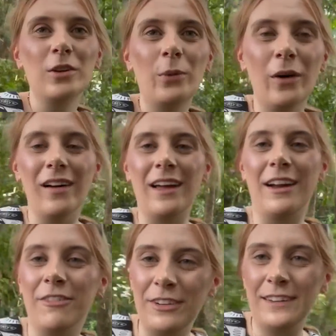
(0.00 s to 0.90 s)
koala
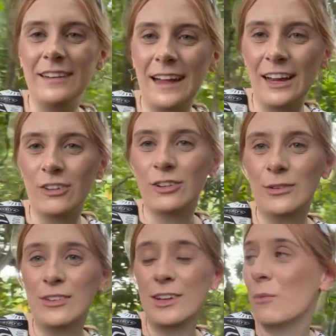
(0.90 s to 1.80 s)
and feeding a
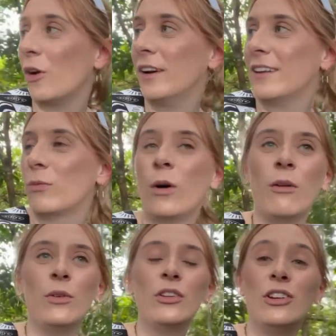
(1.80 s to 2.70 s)
kangaroo and seeing one is what
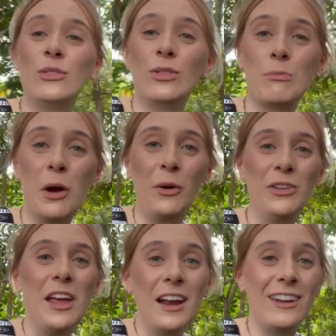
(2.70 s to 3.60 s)
I wanted to do the
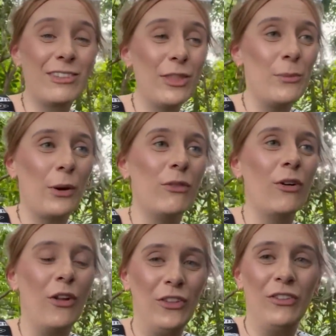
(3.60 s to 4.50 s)
most. I've done them
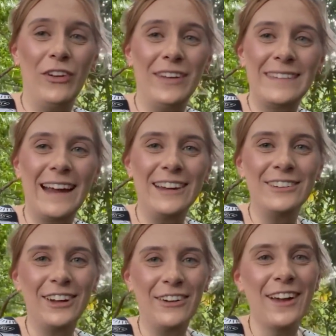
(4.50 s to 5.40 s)
both on the first day,
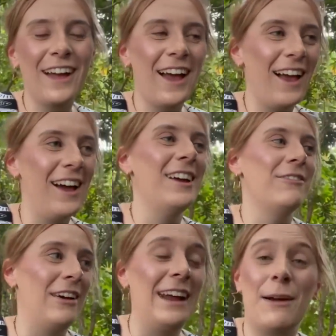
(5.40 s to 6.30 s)
so I
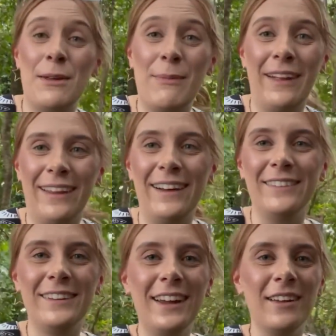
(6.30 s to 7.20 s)
am very happy about
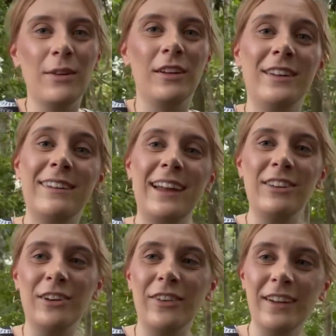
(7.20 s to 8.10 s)
that. So yeah, good day
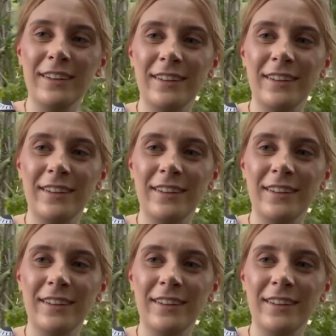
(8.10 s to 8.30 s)
so far.